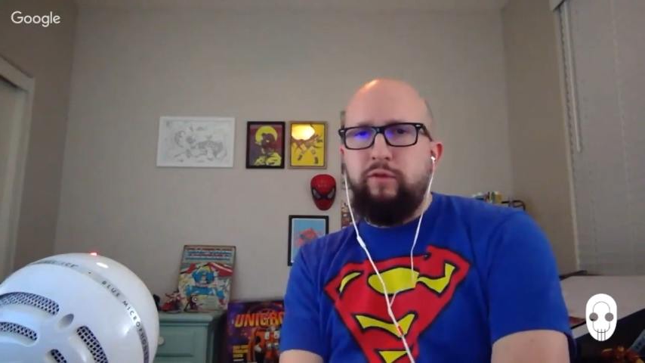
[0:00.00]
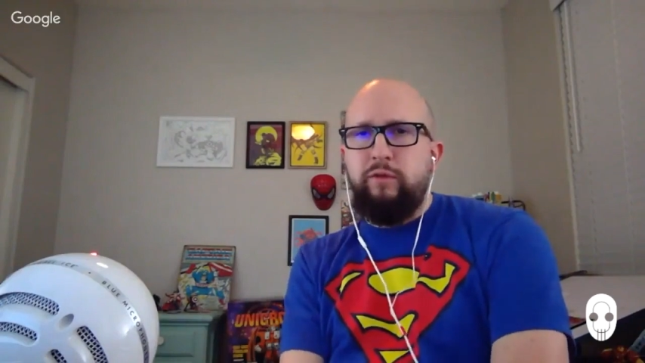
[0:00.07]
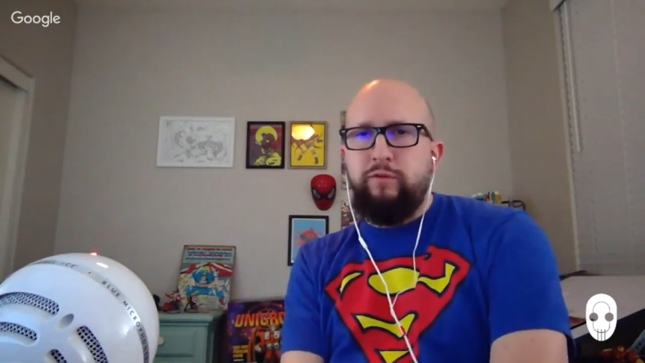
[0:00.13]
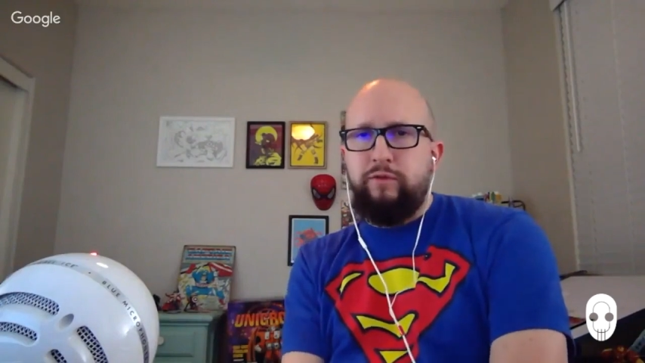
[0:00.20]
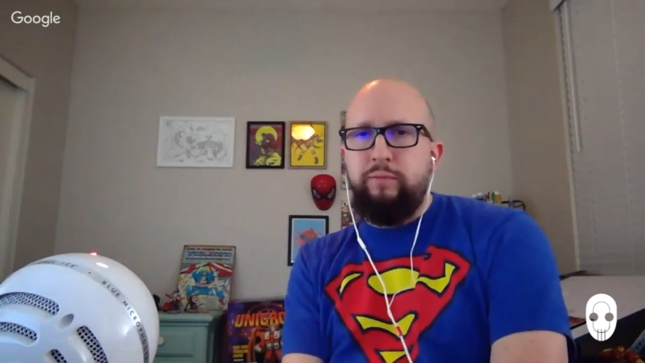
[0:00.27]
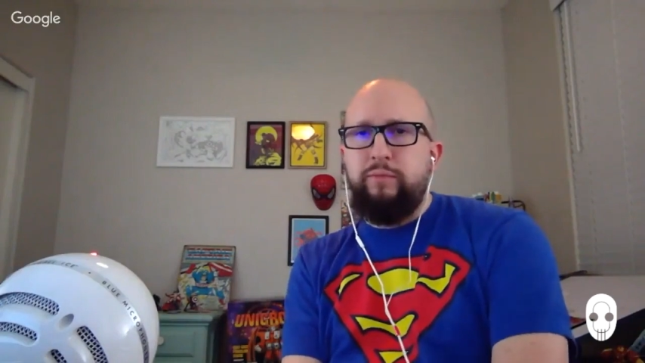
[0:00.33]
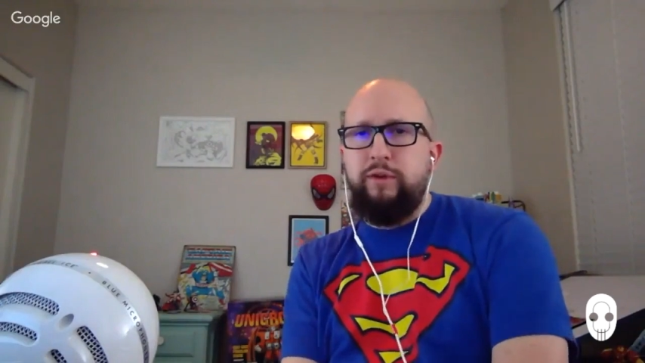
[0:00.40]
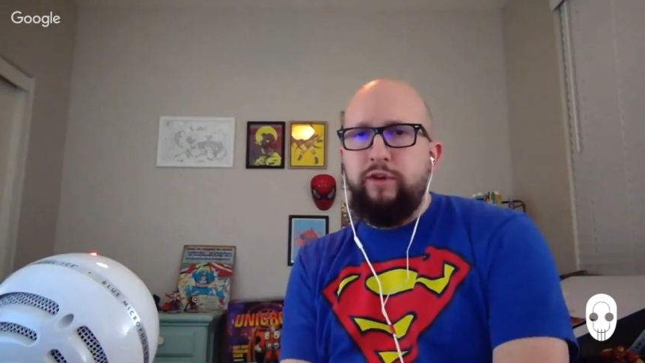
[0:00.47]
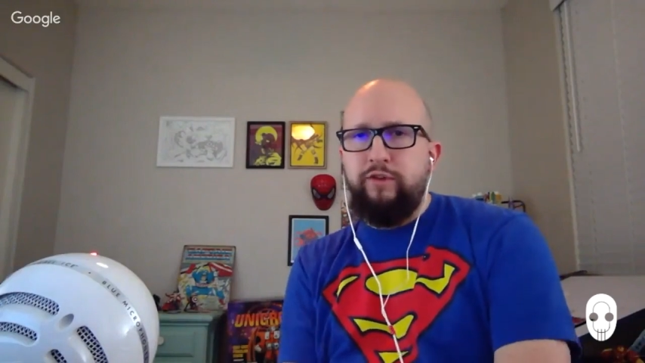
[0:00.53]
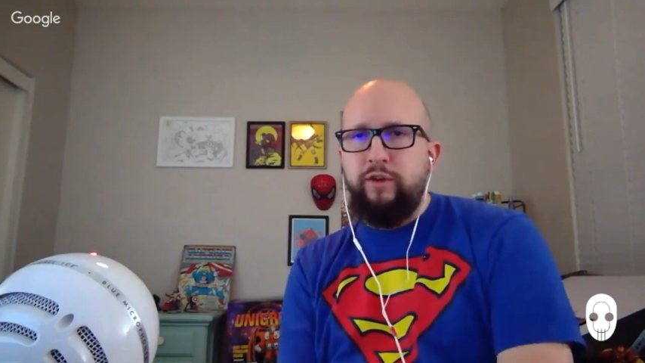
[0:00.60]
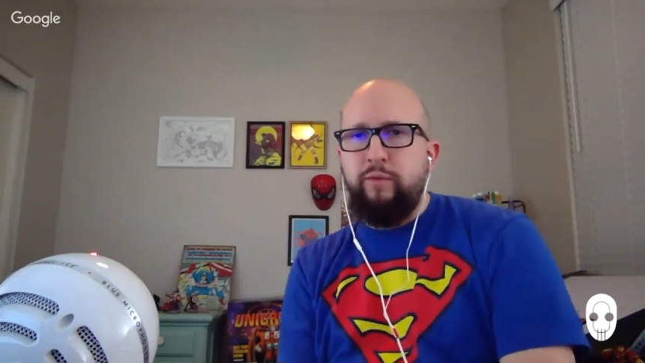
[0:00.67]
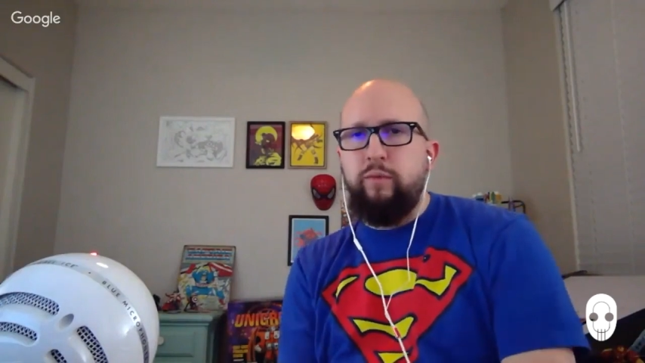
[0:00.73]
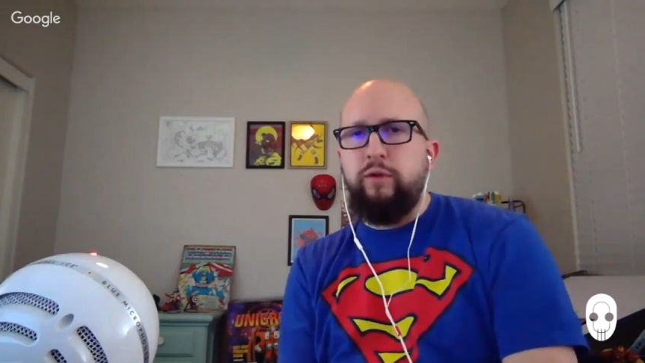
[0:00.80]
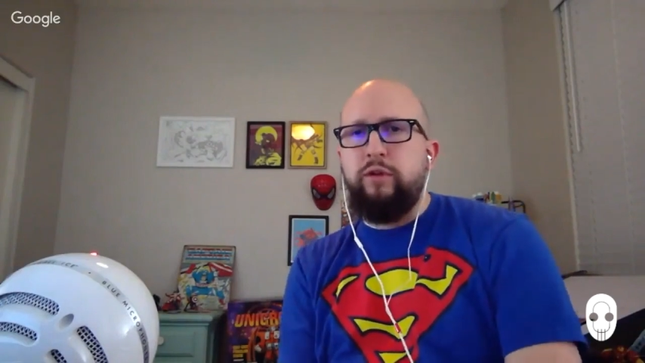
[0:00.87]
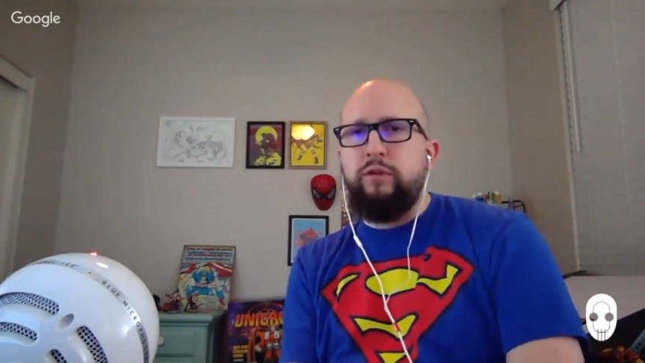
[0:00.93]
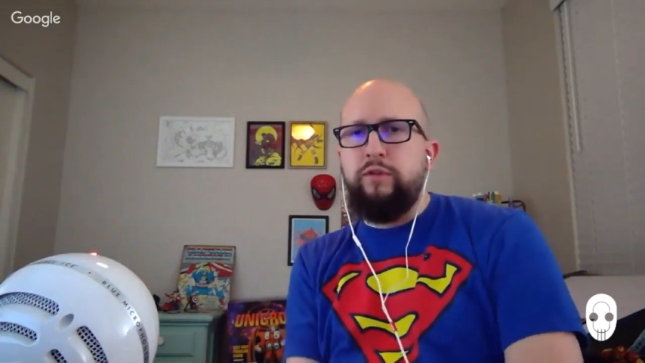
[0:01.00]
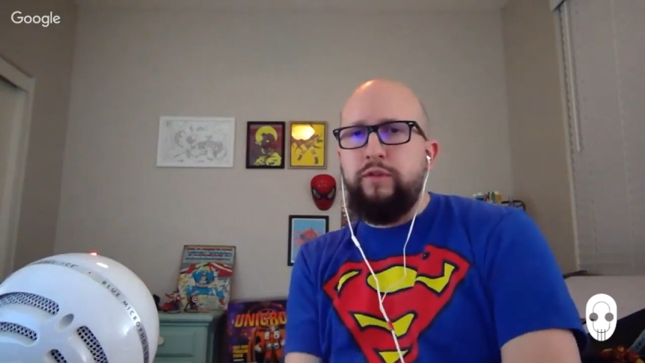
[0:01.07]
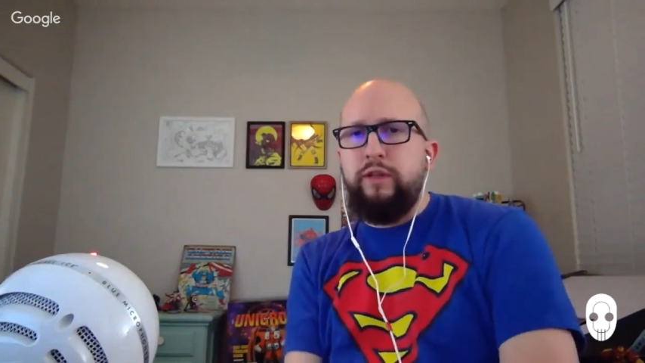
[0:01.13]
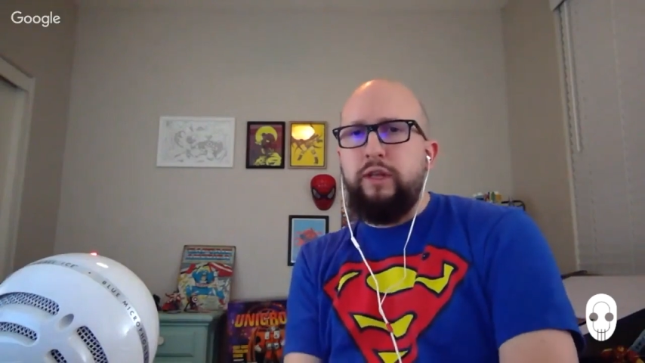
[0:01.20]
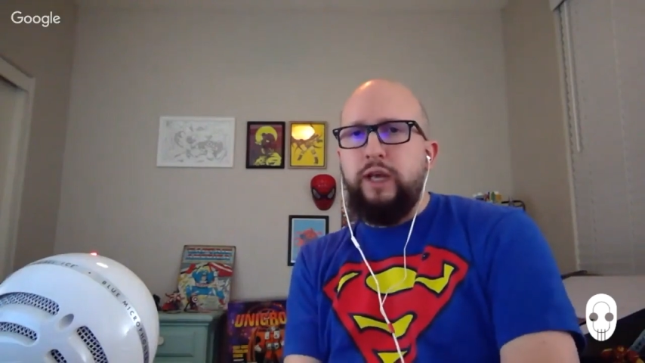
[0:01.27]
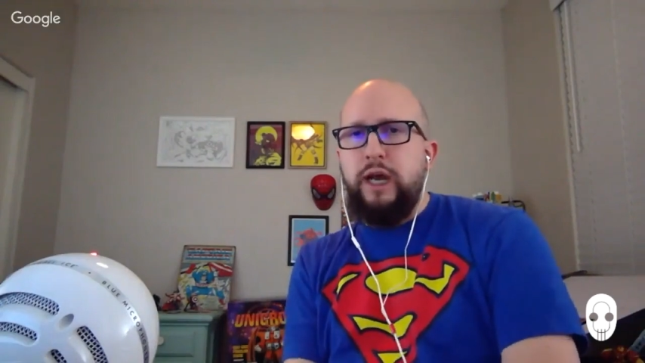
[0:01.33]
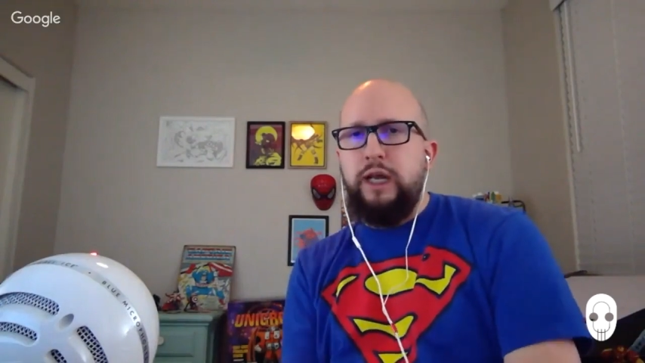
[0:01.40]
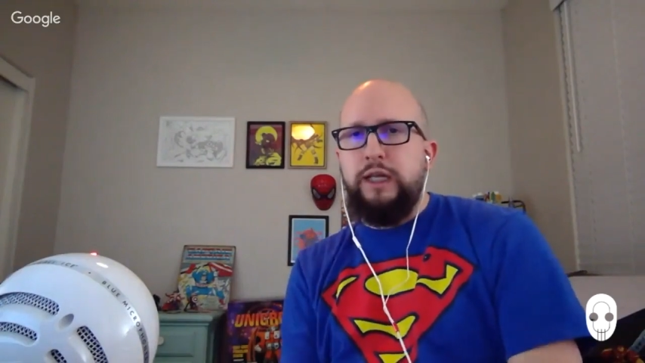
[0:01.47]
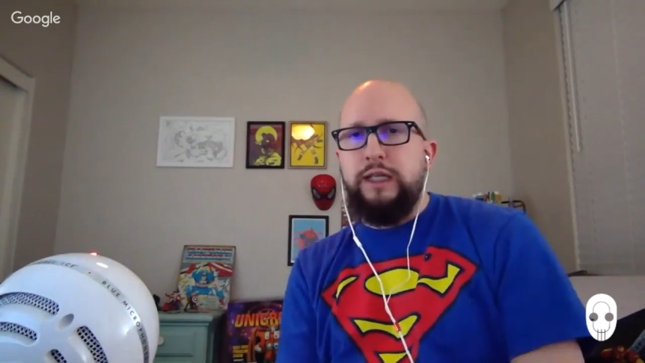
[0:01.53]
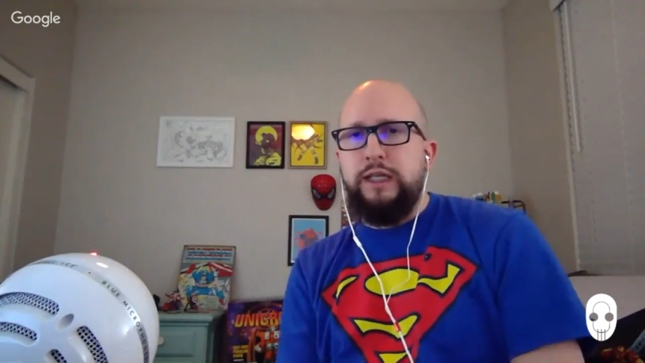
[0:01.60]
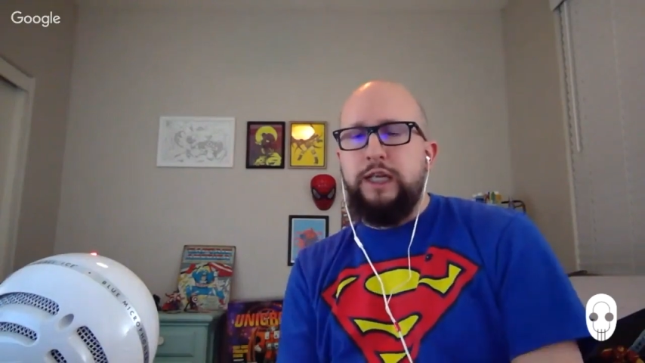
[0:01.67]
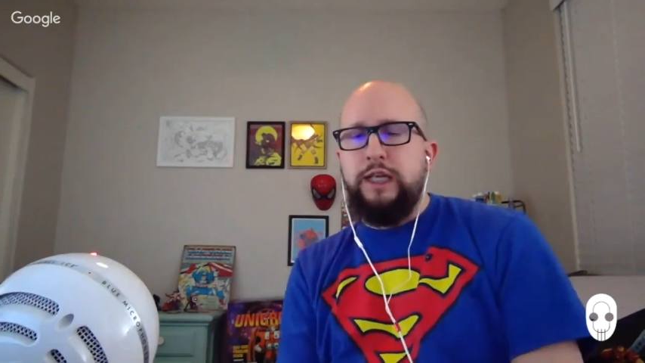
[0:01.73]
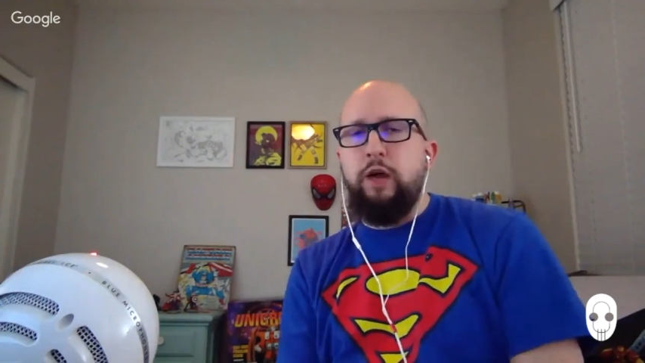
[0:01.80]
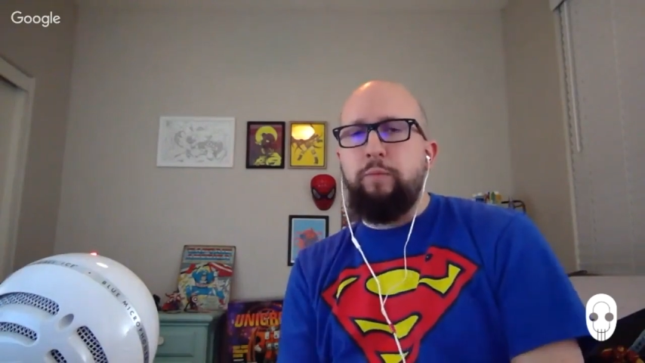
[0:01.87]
some pretty cheap ones and kind of seeing how